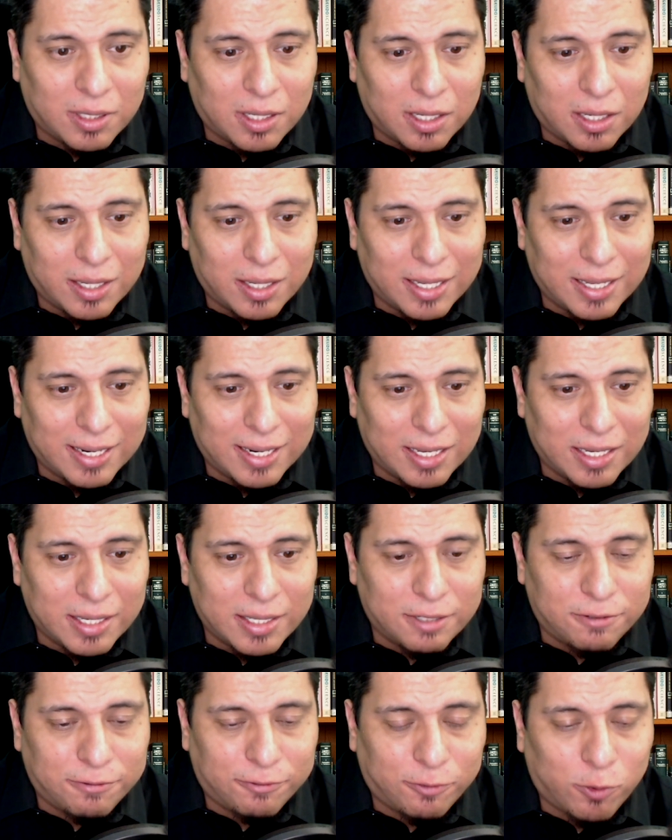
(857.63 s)
Uh, it
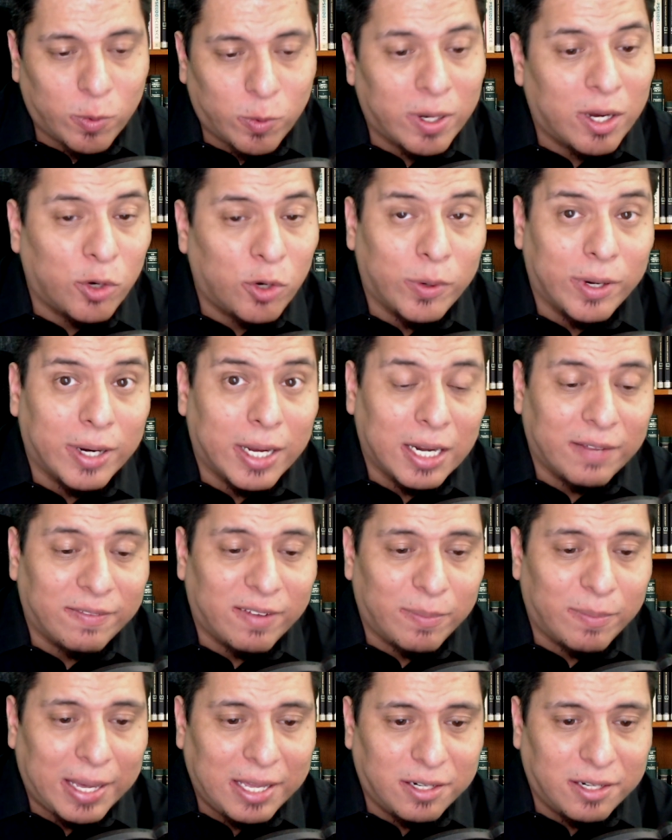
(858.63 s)
is
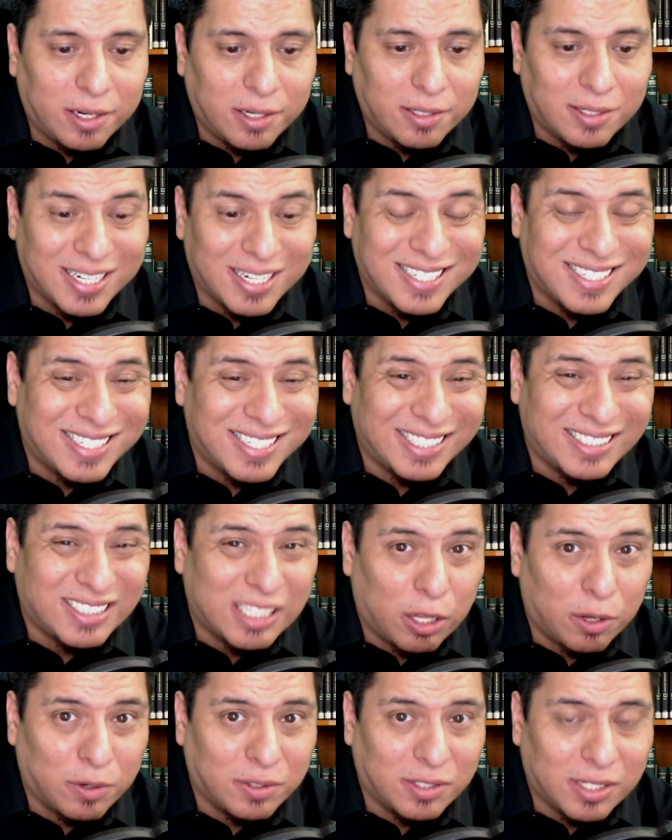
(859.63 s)
495 pages. It is
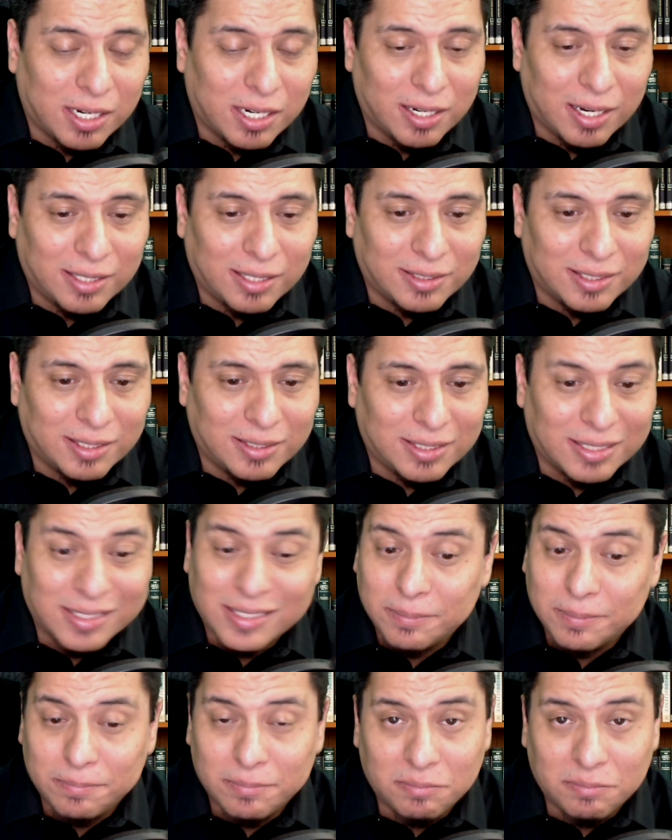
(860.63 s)
$6.99.
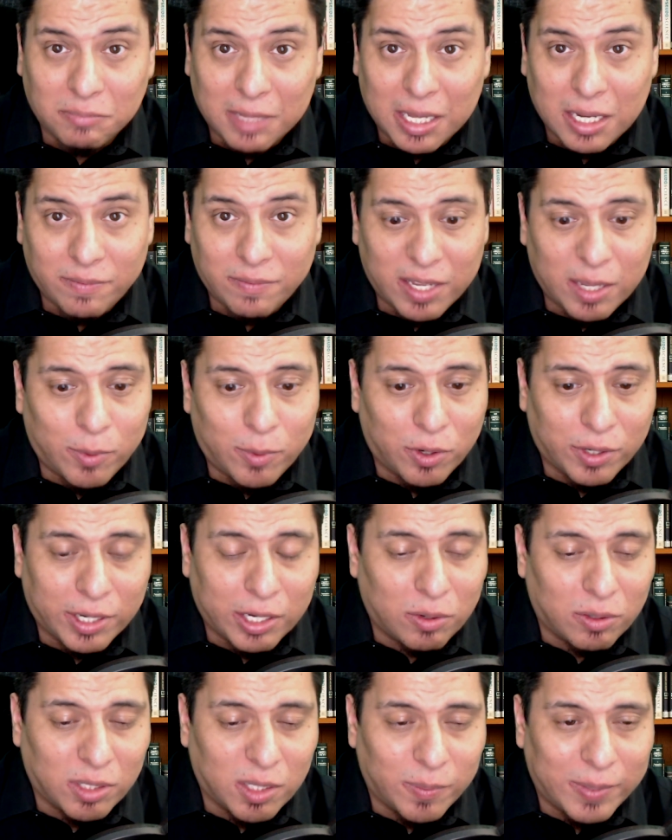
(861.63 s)
It's not available on
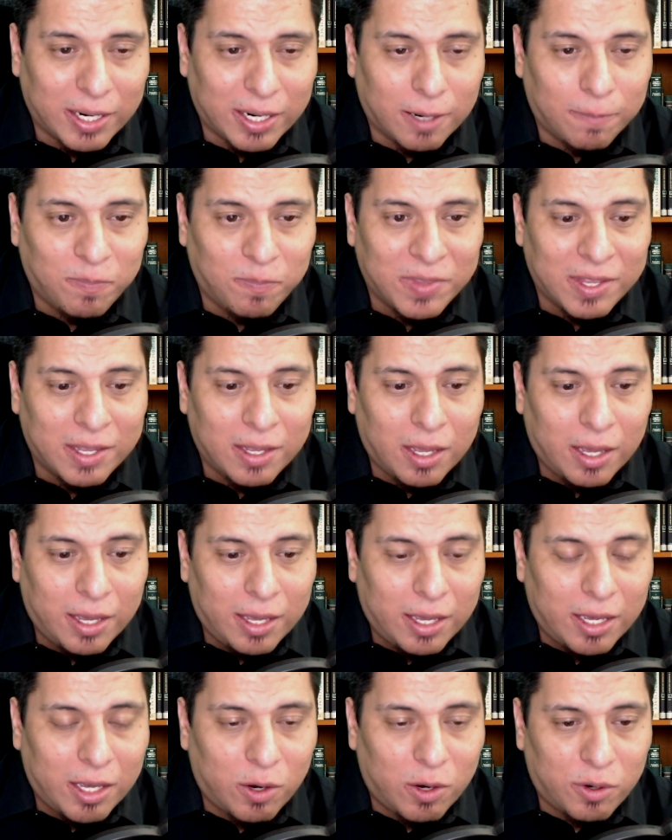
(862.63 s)
Kindle Unlimited.
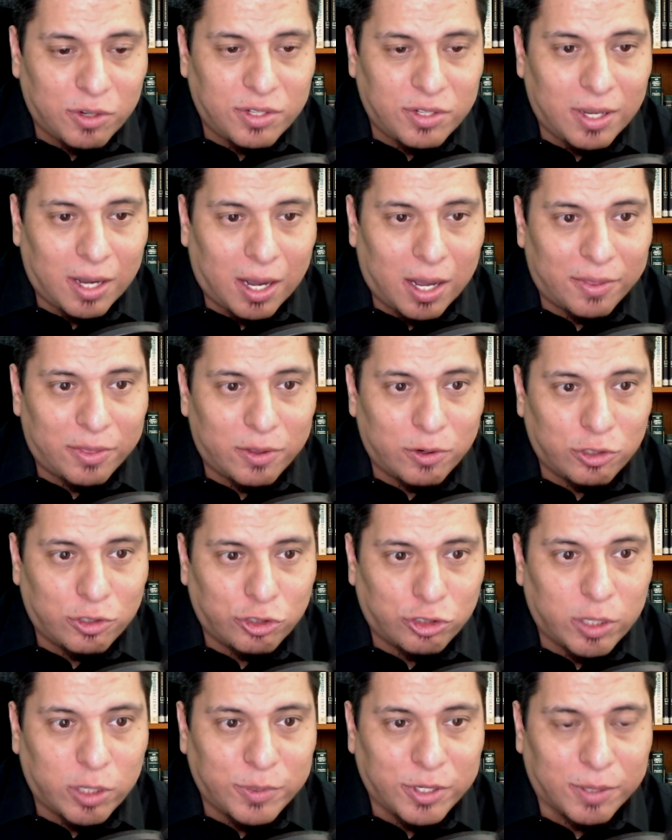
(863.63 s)
Here is the author's
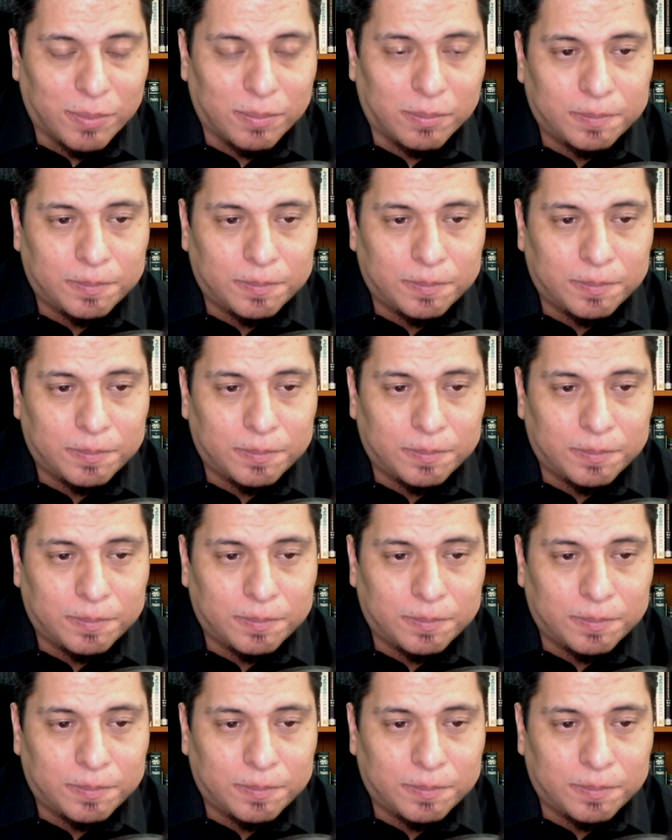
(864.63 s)
description.